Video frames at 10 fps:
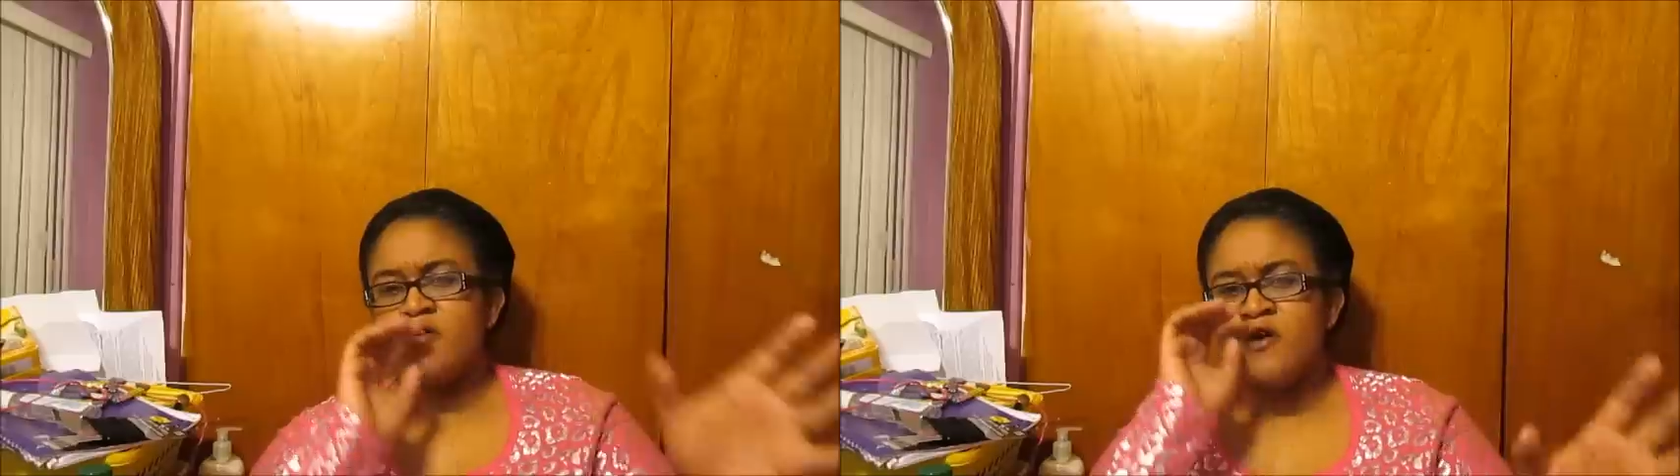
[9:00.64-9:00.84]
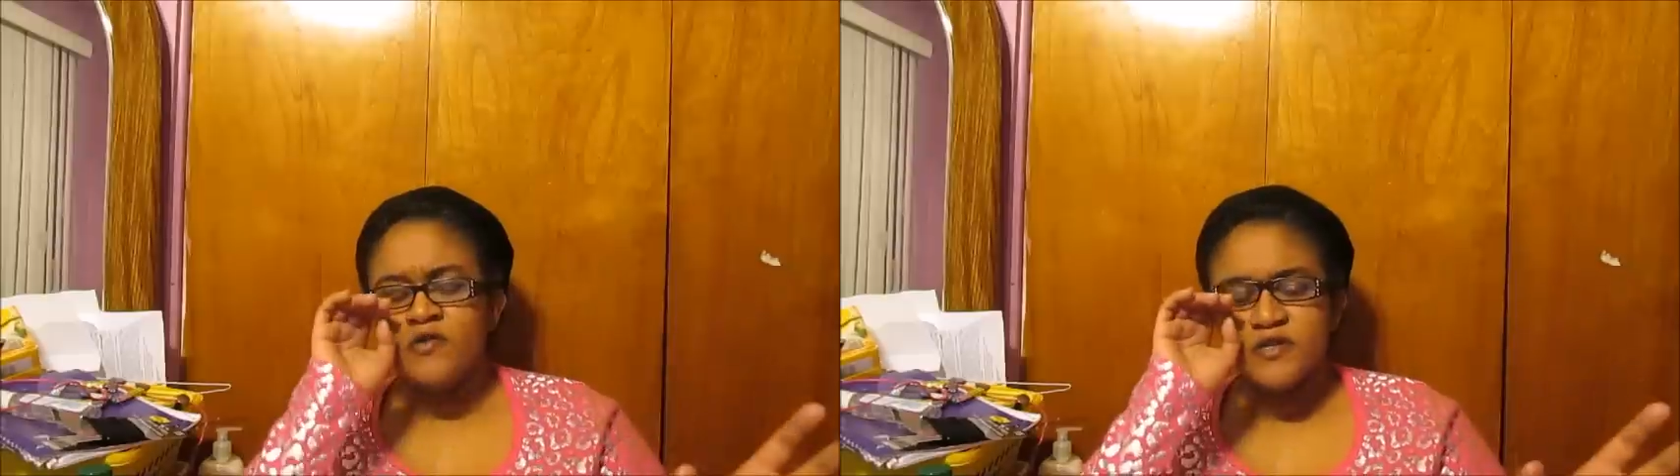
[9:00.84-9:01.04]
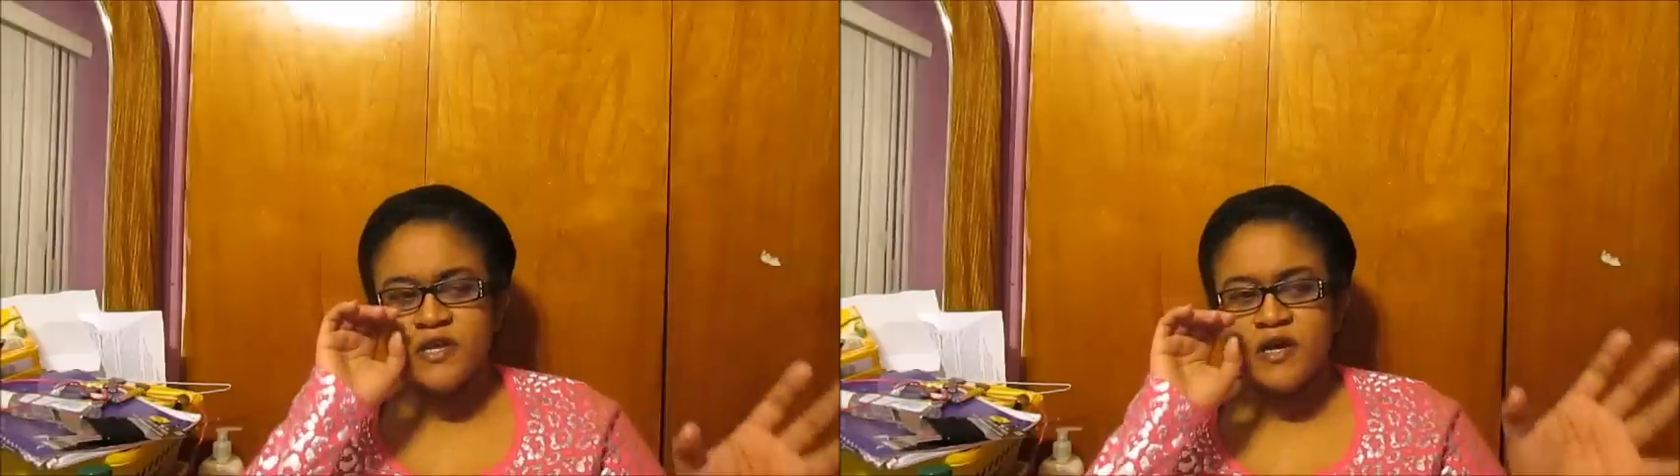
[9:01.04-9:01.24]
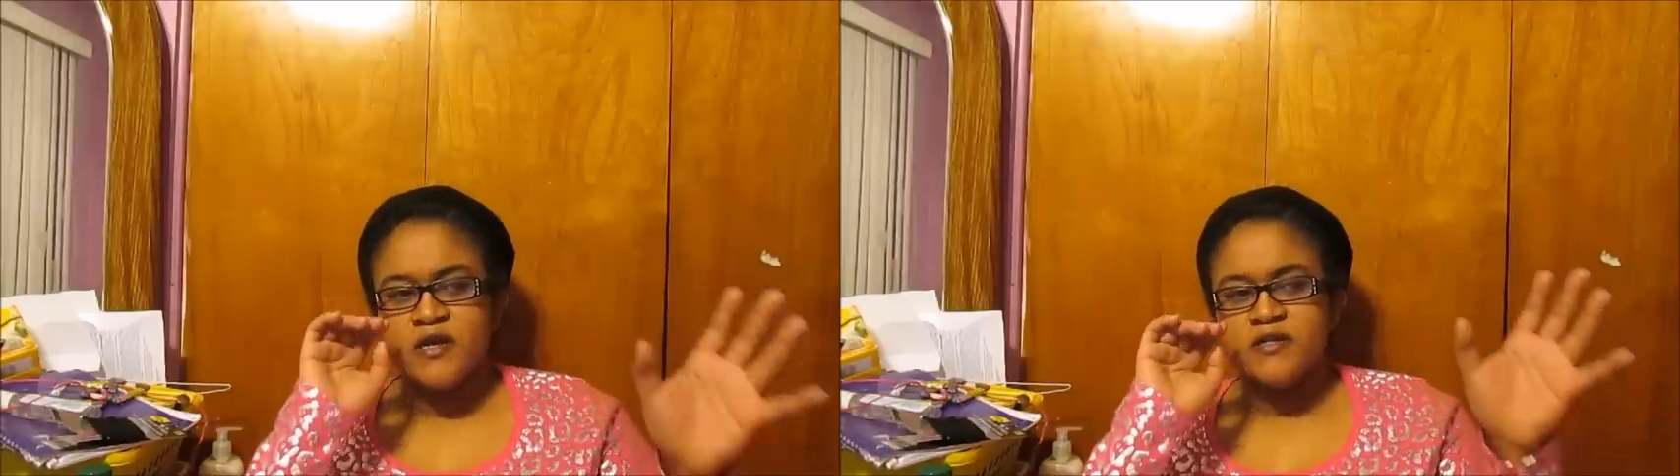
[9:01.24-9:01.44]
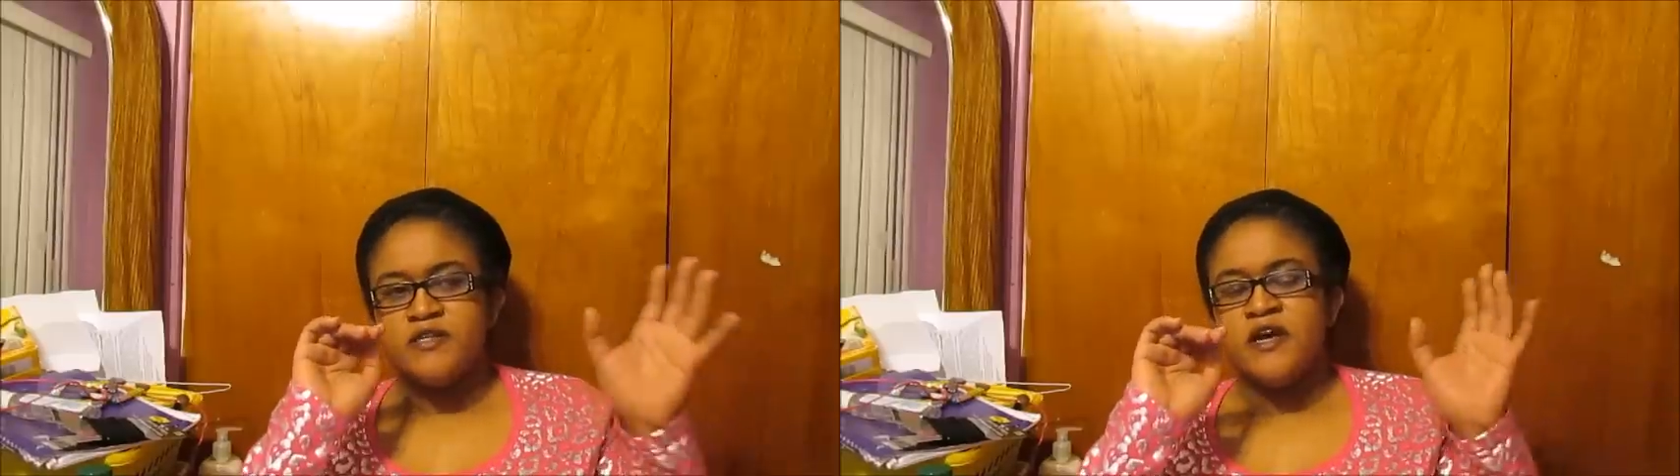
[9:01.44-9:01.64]
notice,
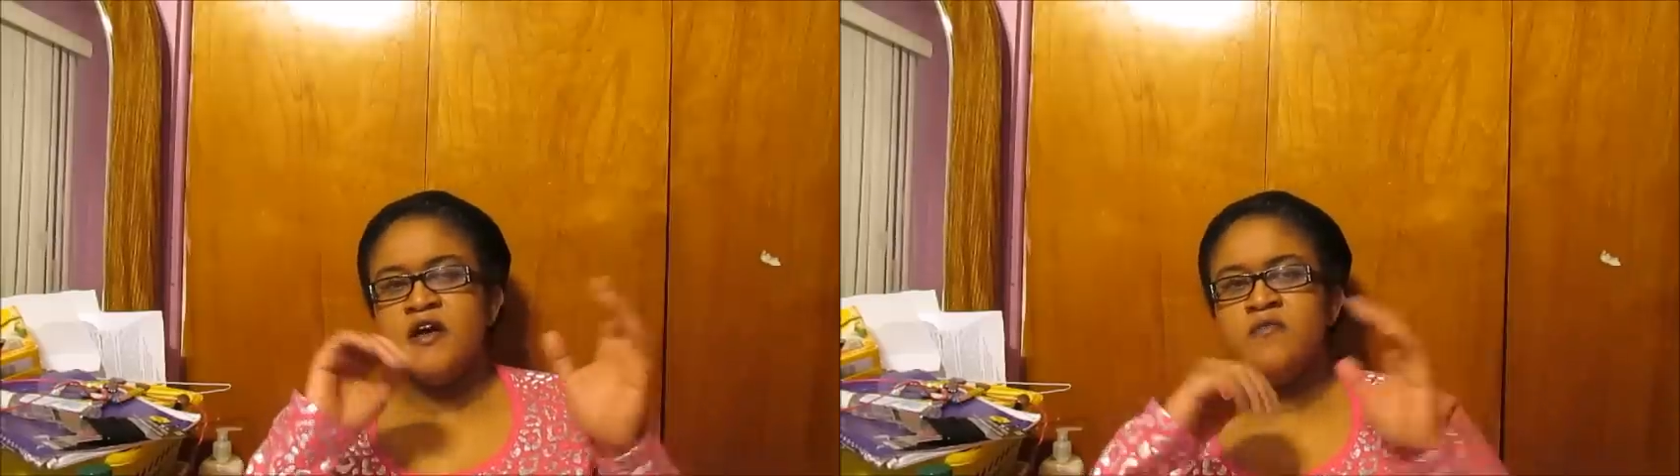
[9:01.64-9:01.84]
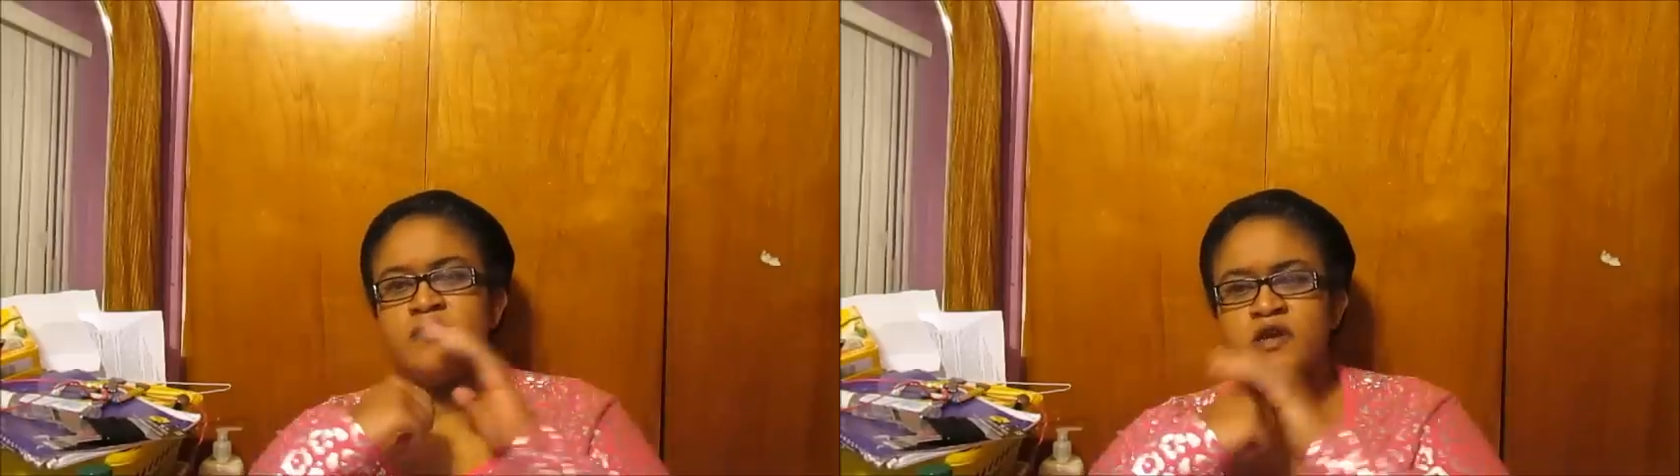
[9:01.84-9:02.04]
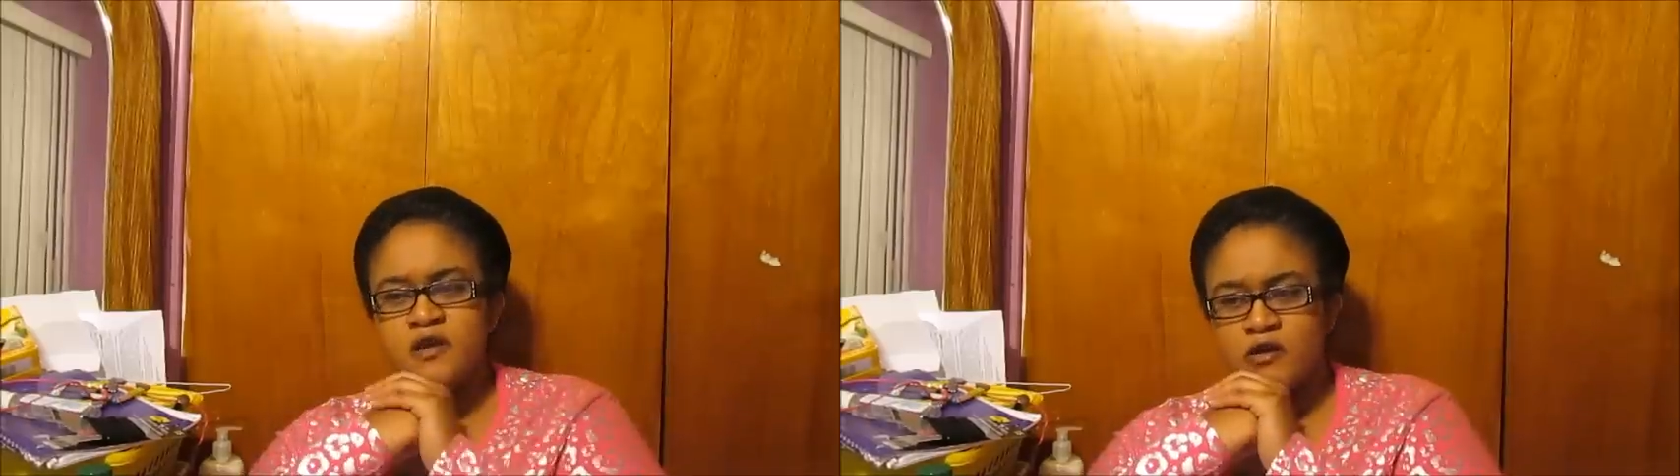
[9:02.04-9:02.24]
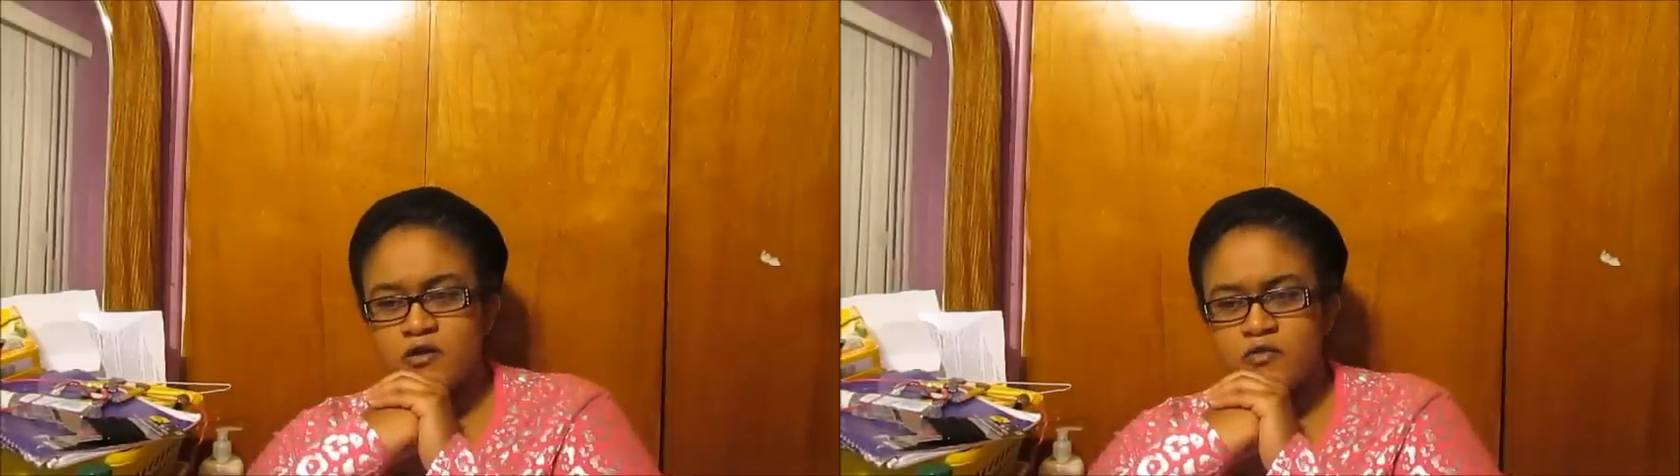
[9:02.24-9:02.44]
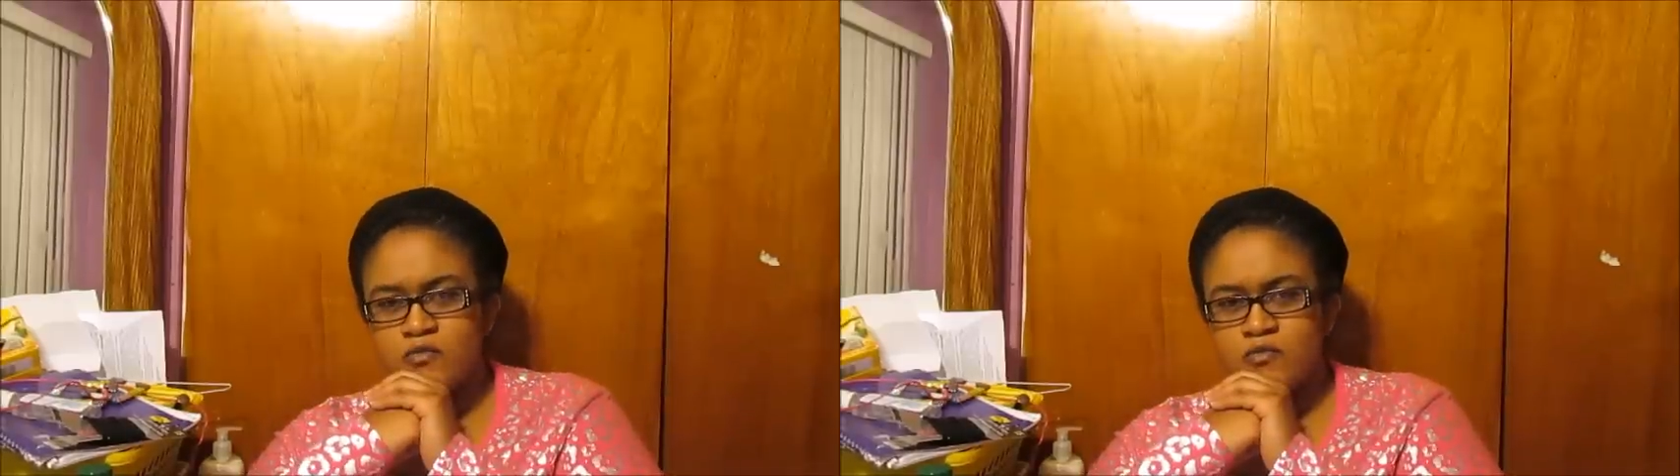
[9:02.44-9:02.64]
damn
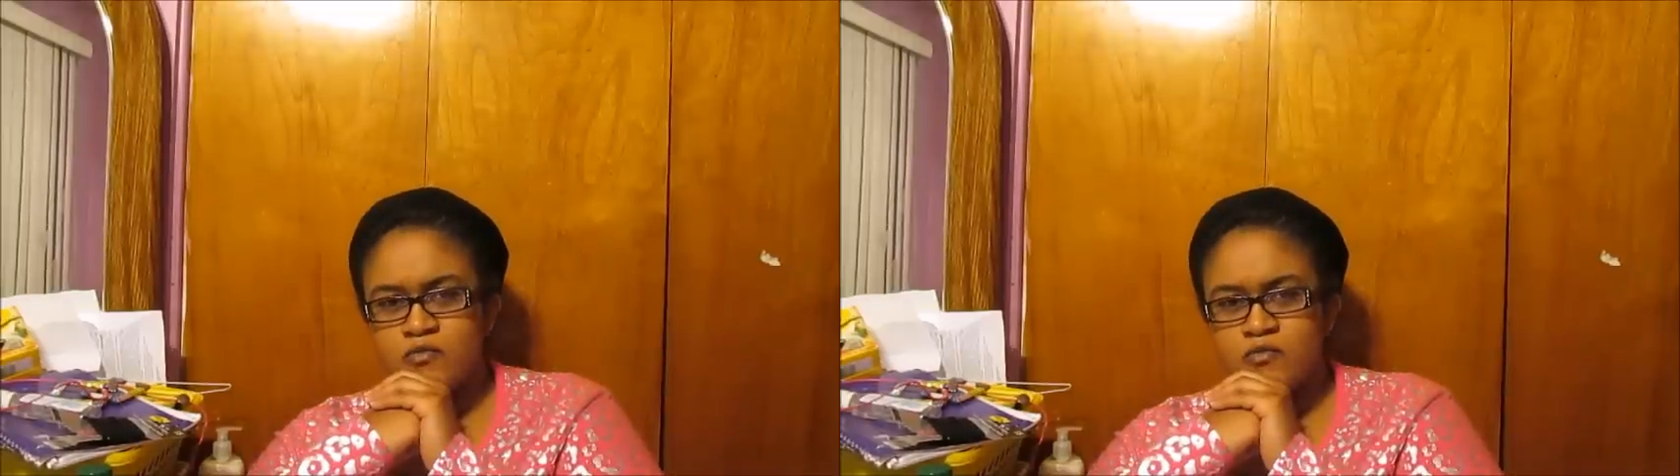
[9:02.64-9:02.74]
near,